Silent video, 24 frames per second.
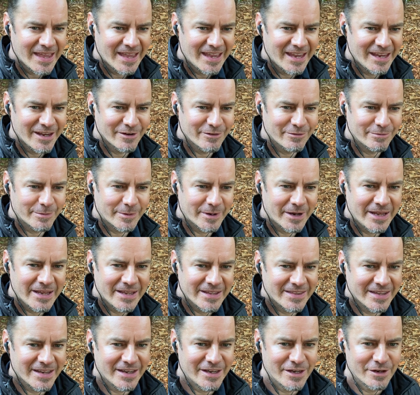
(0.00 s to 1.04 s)
Hey everybody,
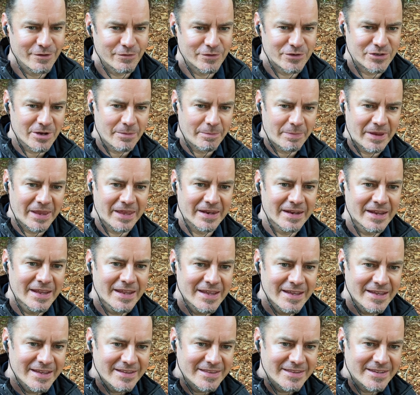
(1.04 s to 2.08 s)
thank you for jumping in.
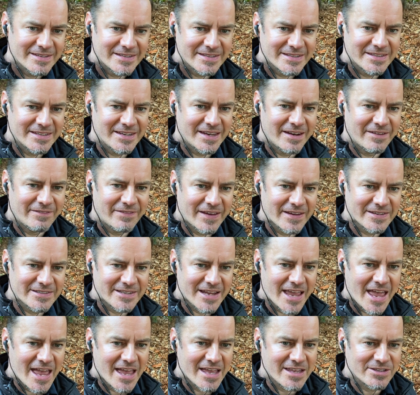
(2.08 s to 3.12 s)
This is the Invest
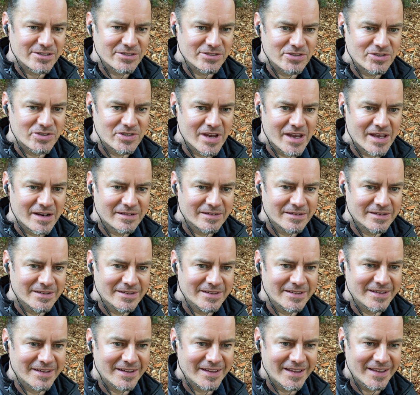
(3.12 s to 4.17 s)
Answers channel,
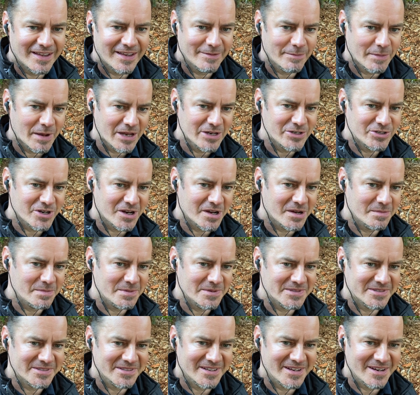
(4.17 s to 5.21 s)
and my job
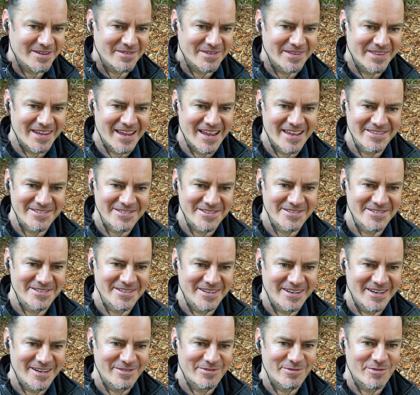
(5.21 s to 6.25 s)
is to give you the answers you
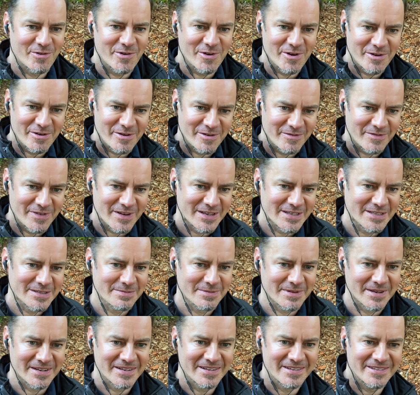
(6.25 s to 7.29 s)
need for your
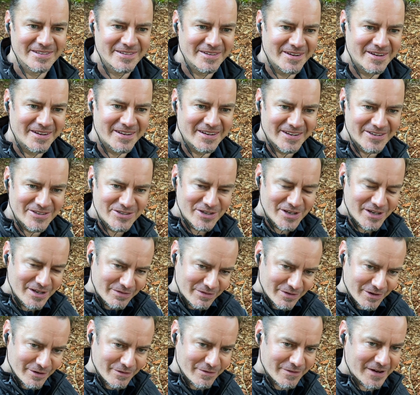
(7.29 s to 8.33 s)
investment so you can achieve
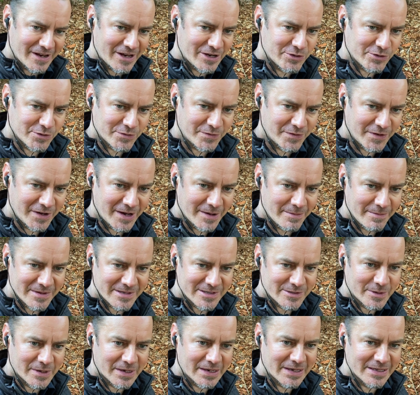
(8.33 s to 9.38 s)
your financial freedom as
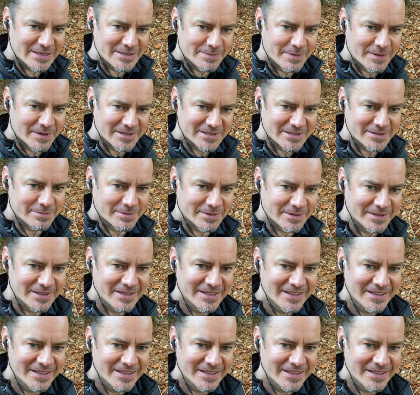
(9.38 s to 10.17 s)
quickly as possible.